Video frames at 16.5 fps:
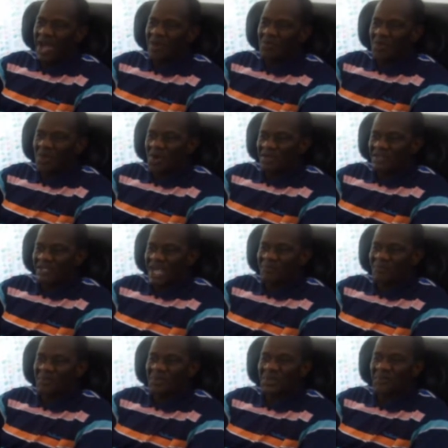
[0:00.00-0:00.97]
are more
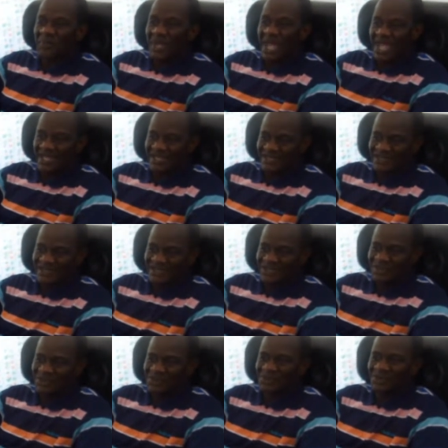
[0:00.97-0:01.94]
than prepared
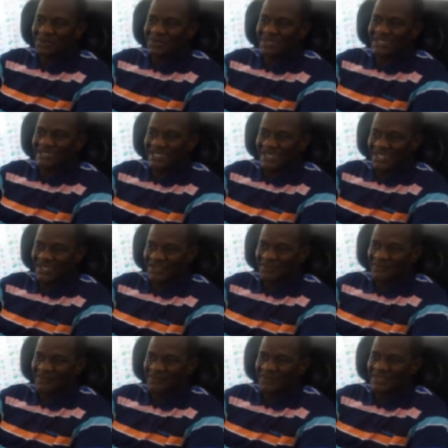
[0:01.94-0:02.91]
to receive